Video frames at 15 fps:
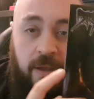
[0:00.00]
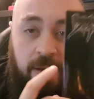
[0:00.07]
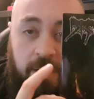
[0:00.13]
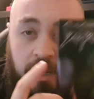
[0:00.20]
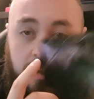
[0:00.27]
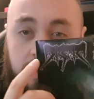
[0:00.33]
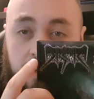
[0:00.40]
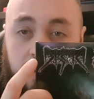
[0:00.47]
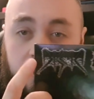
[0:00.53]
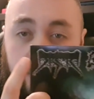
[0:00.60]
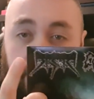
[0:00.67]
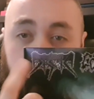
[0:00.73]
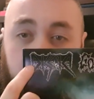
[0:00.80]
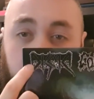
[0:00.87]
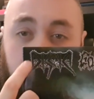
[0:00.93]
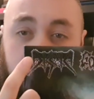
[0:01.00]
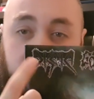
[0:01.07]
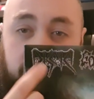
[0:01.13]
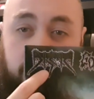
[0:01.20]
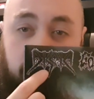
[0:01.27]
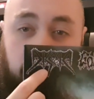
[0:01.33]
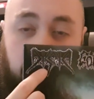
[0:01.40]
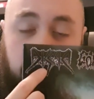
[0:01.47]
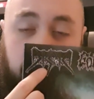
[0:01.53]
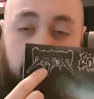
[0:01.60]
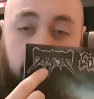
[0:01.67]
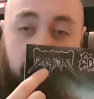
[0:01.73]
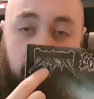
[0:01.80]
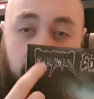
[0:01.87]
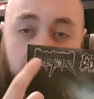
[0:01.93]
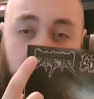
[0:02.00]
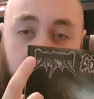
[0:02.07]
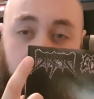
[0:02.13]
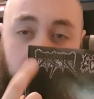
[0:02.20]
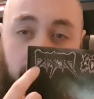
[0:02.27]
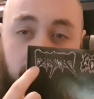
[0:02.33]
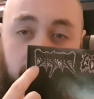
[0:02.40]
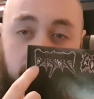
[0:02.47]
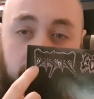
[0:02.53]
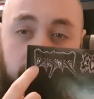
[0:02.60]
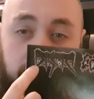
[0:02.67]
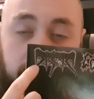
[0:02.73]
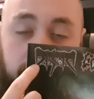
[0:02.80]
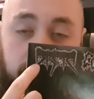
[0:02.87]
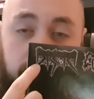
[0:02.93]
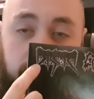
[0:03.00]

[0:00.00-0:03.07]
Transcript: Now if you don't know who Disma are, they're a American,